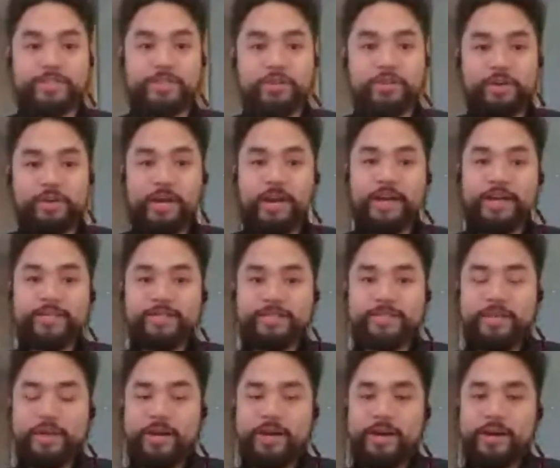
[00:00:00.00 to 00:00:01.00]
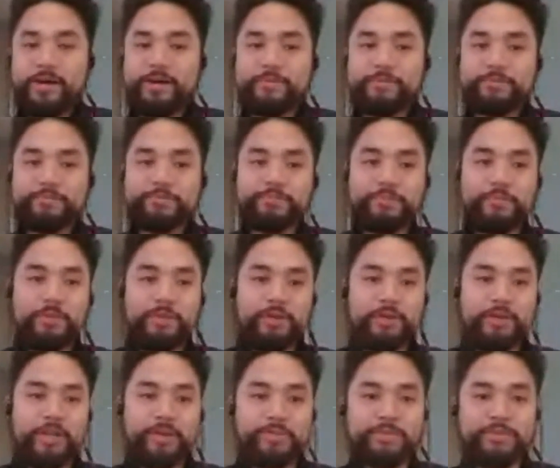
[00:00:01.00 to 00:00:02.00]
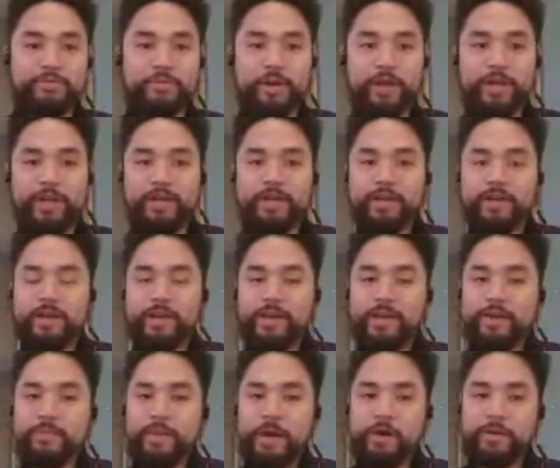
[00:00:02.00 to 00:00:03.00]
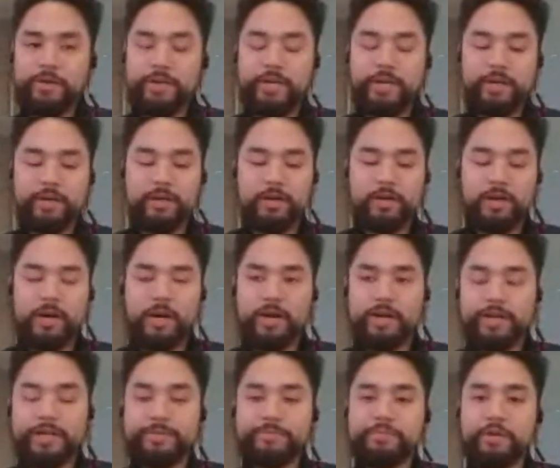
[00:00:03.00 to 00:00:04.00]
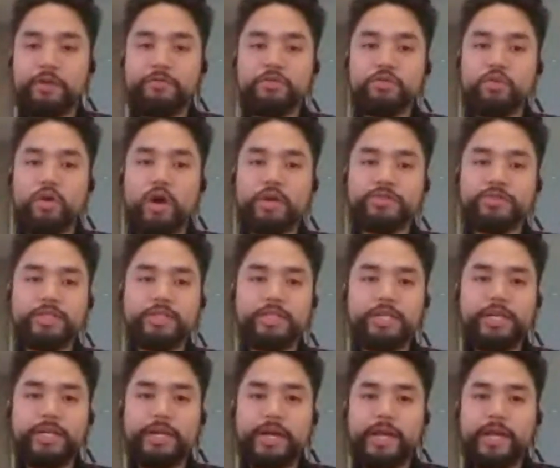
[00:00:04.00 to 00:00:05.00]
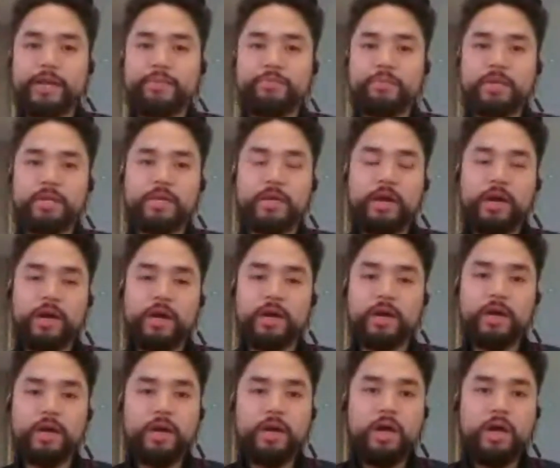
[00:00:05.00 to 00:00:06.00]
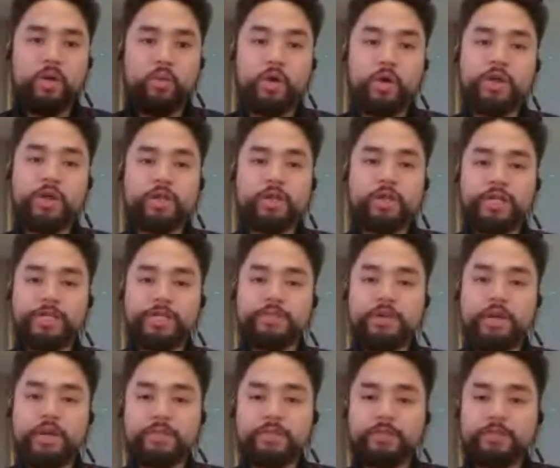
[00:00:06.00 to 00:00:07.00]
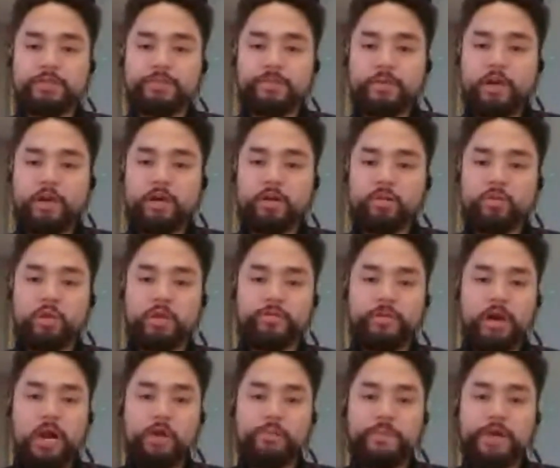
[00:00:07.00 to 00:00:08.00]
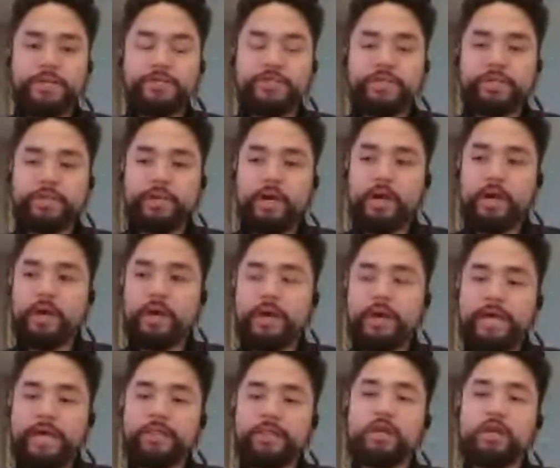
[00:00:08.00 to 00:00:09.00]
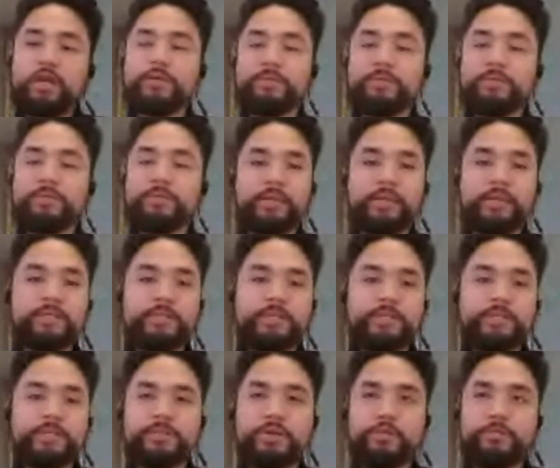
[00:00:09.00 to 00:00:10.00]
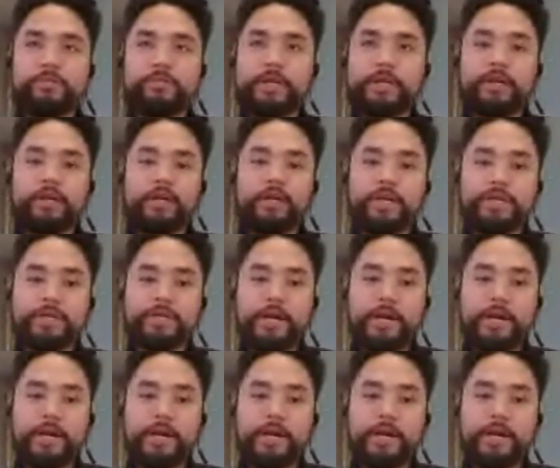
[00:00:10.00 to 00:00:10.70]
it going, guys? Name's Ray. I am out here in Bellevue, Washington. I am the one of the clinic directors for one of our outpatient hand therapy practices over here. And